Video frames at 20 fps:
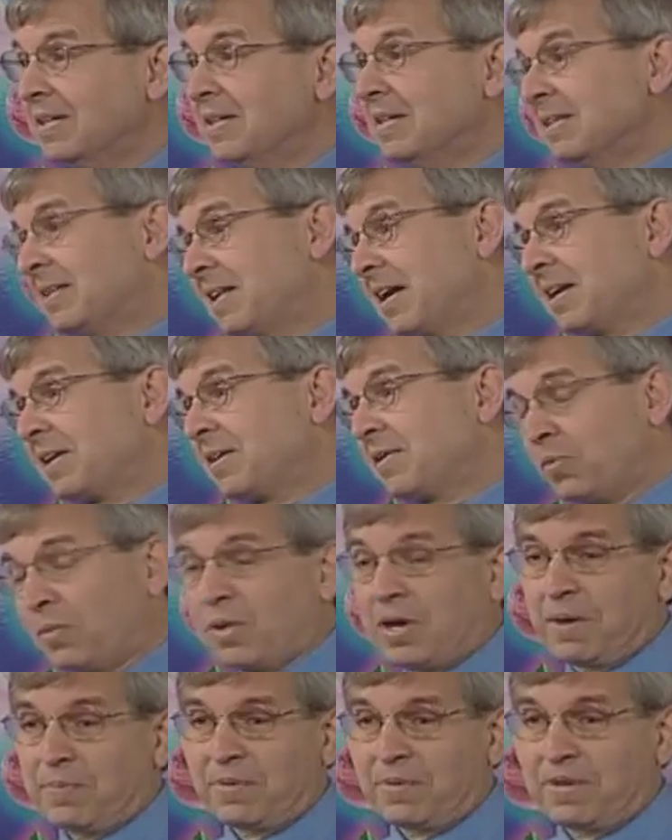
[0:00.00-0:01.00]
Like
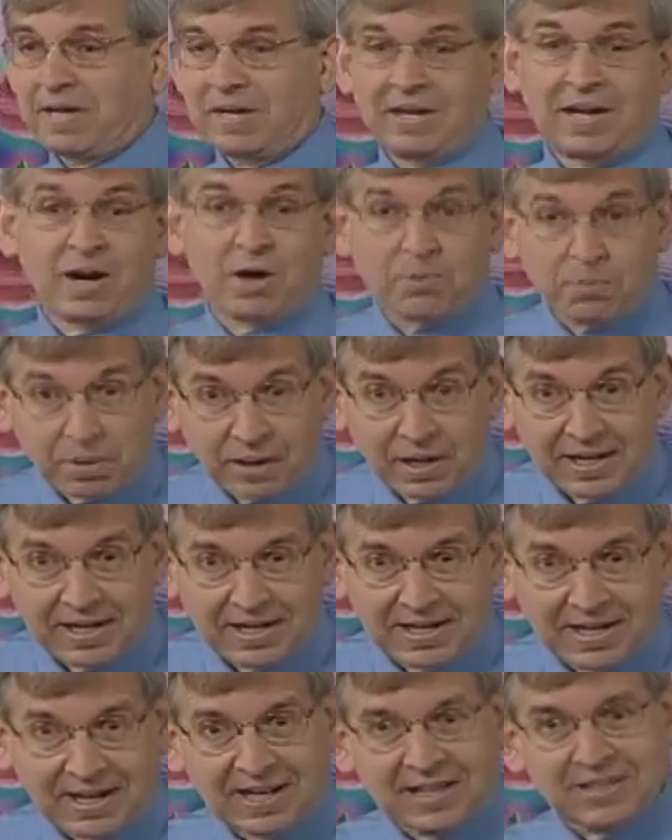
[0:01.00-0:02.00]
when I'm in an
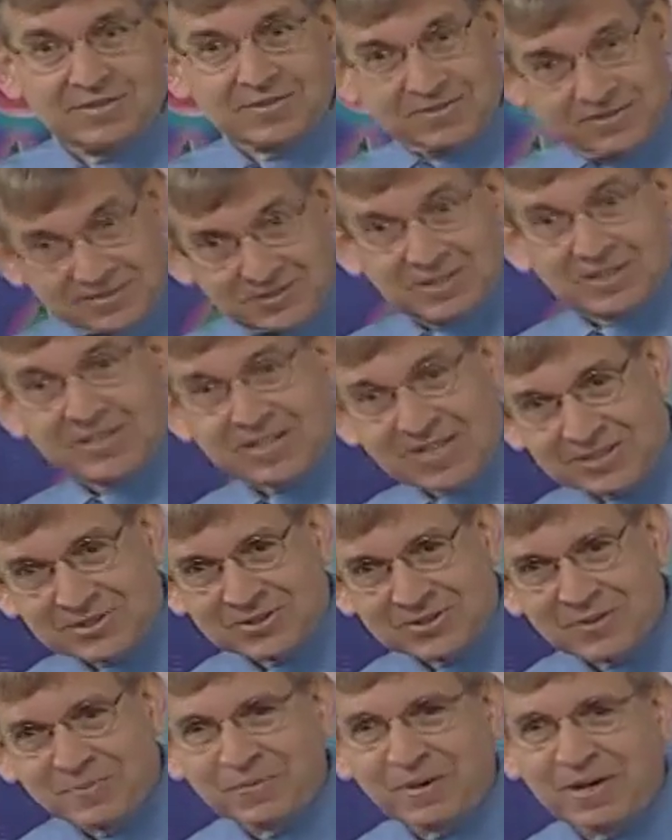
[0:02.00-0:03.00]
airplane and I sit next
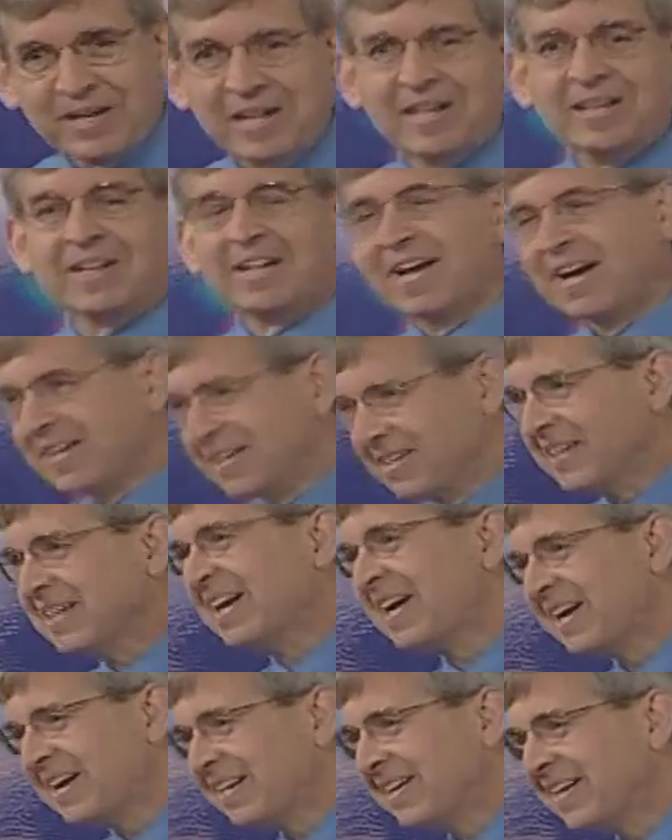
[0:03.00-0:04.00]
to somebody and
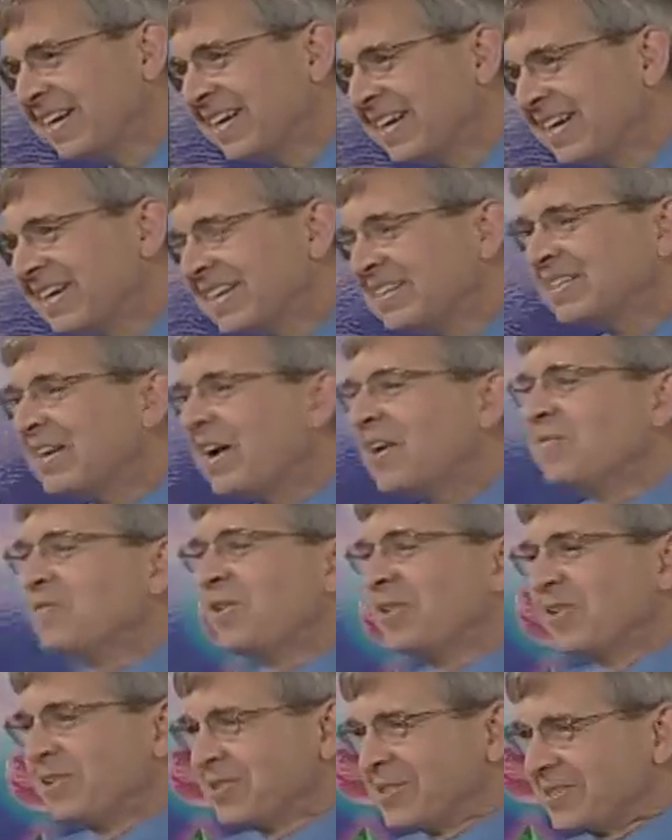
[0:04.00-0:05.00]
I
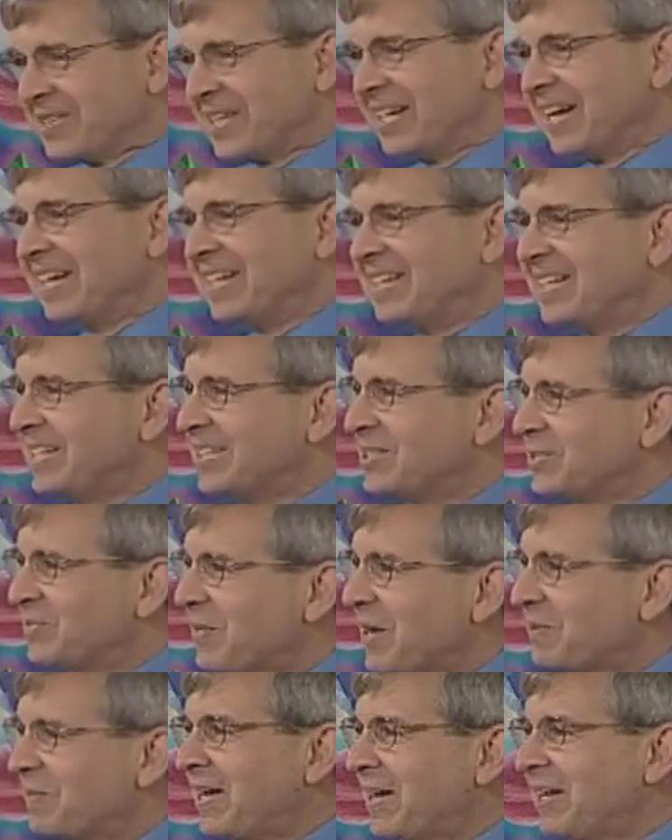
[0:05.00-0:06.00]
divulge that I teach
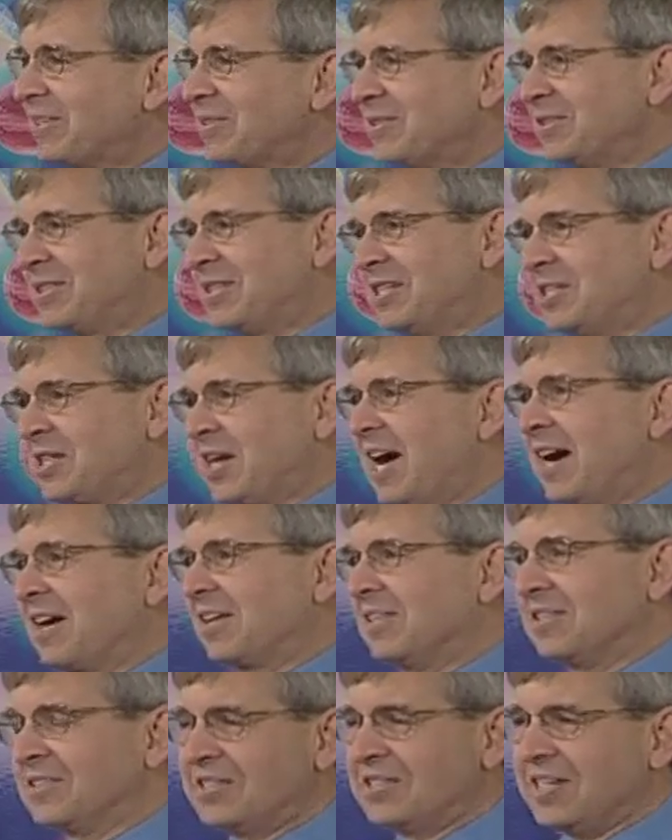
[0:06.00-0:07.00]
mathematics or teach
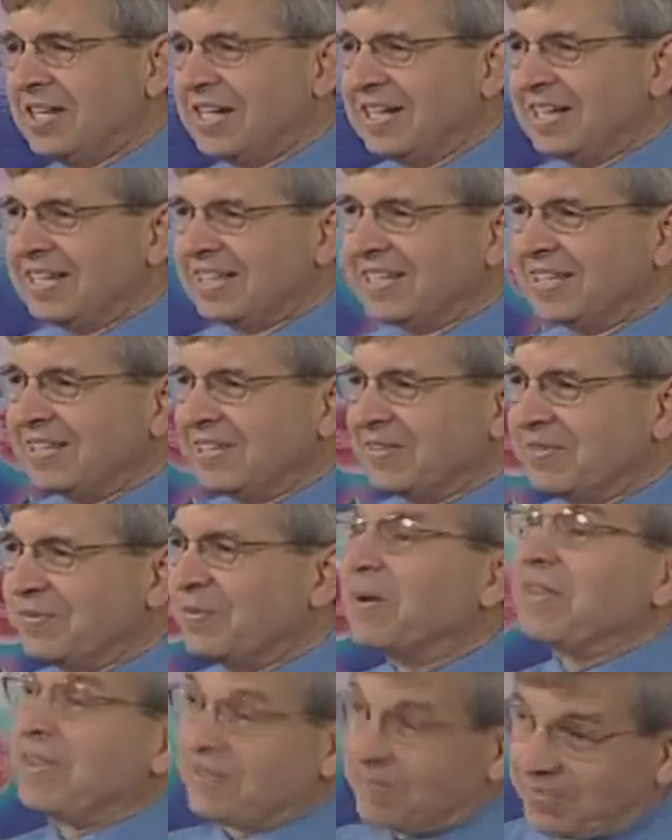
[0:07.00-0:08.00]
calculus.
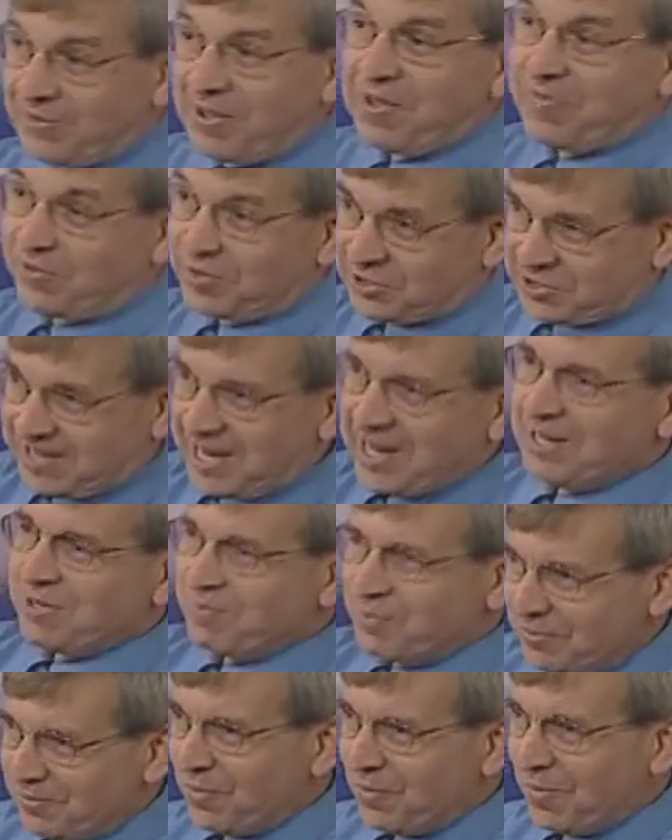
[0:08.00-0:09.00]
Well, they first tend to
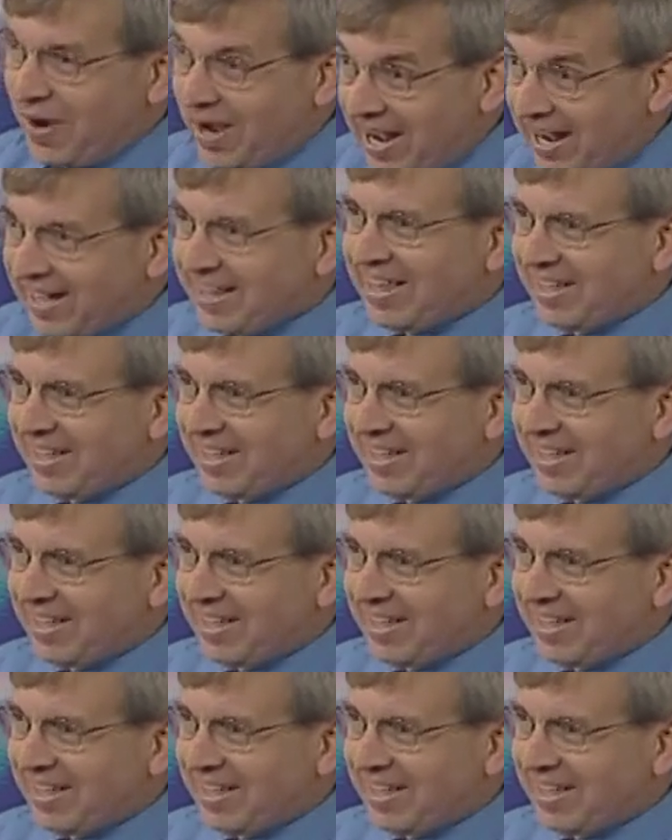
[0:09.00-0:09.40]
move away.